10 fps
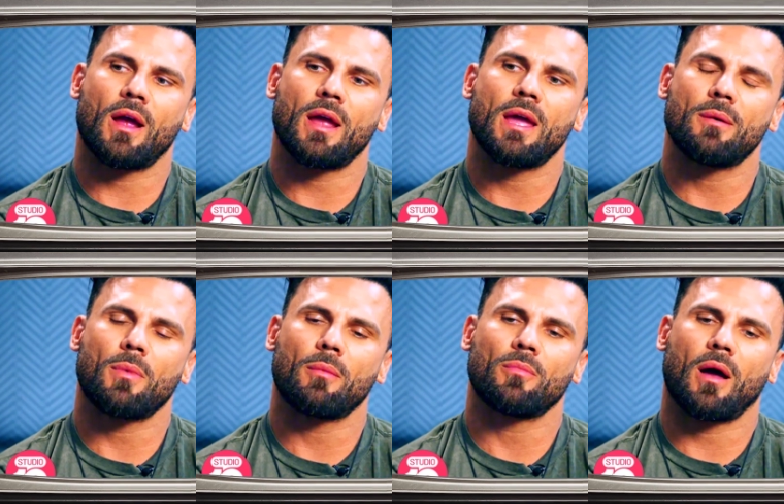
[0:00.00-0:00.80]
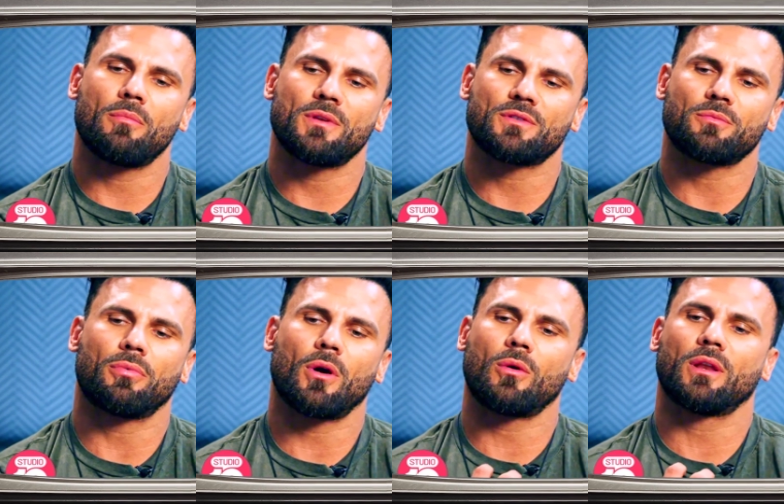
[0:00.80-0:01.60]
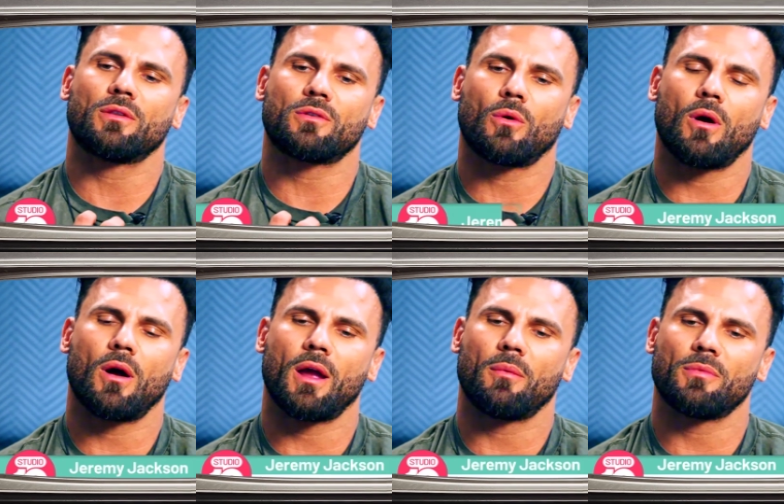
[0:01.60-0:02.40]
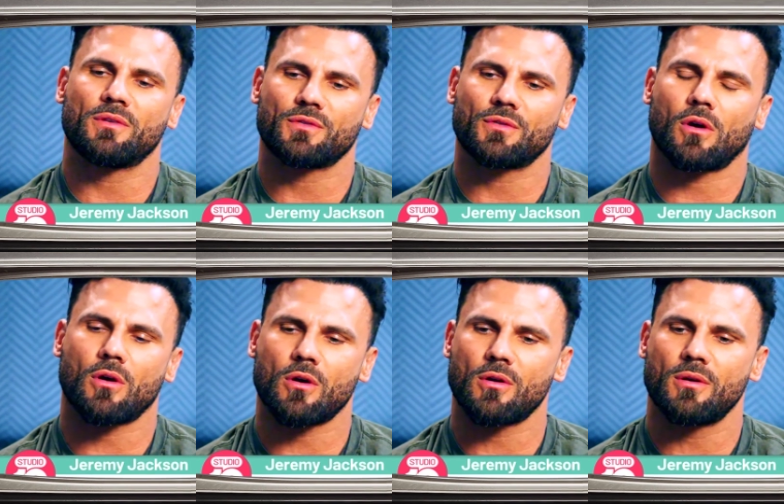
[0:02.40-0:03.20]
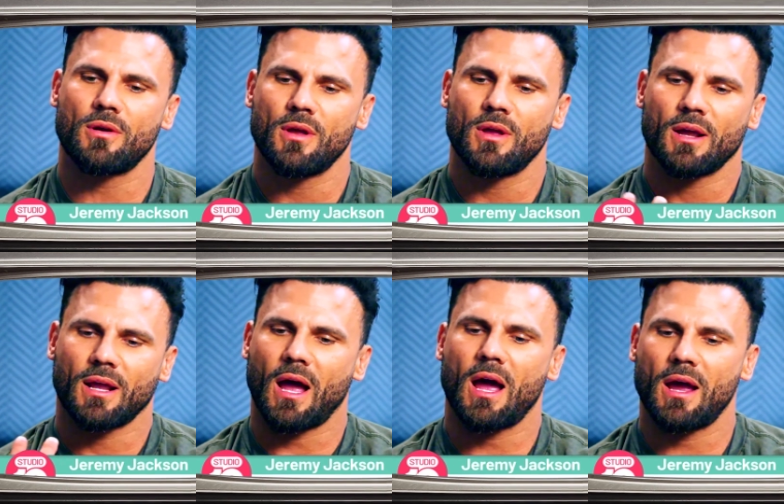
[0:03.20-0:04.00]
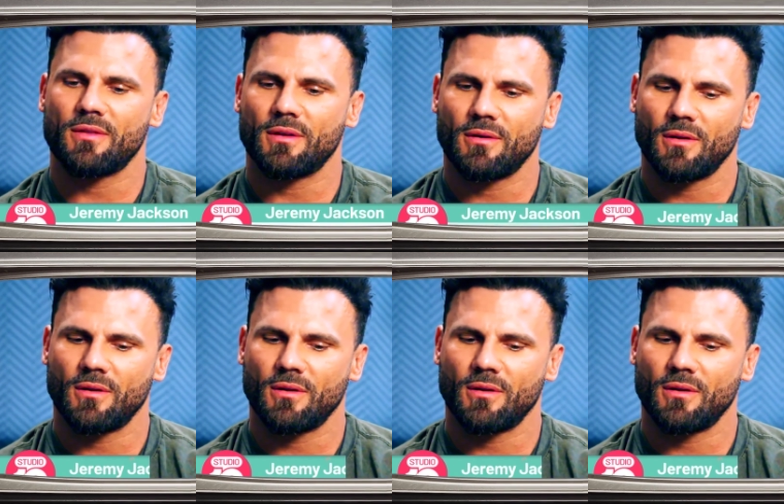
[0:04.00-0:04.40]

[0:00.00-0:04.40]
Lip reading: Here I am. I'm this broken toy. I'm this hurt guy